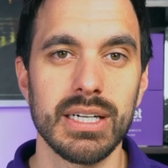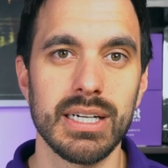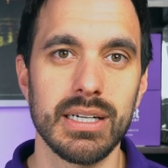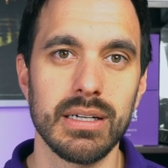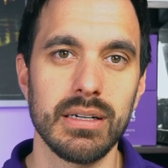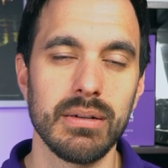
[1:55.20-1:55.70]

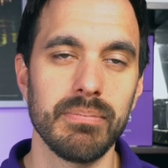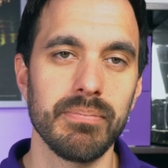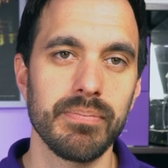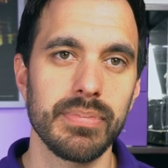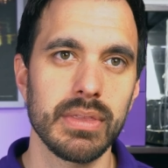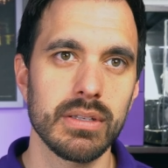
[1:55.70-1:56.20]
um,
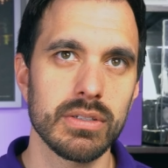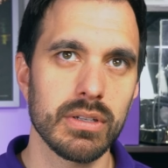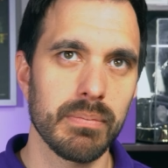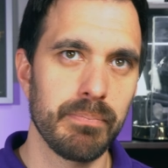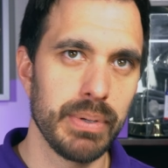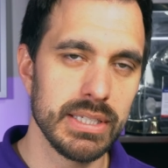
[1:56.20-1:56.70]

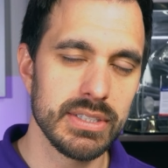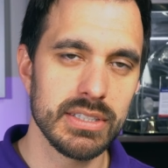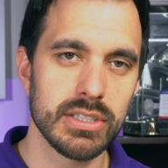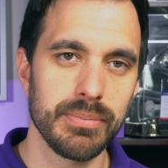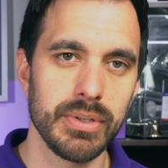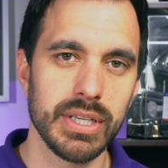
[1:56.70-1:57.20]

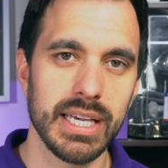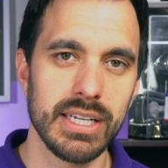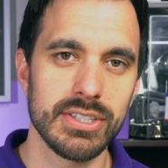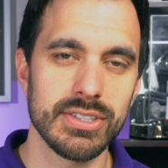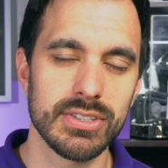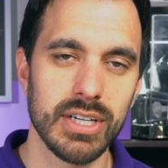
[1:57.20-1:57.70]
business
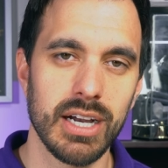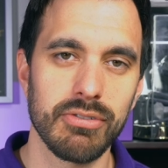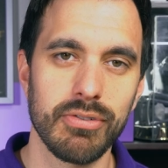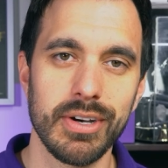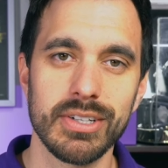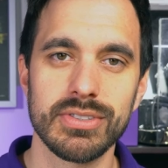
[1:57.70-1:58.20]
communication
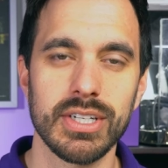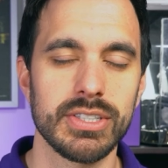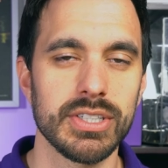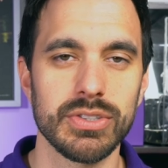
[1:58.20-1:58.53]
software such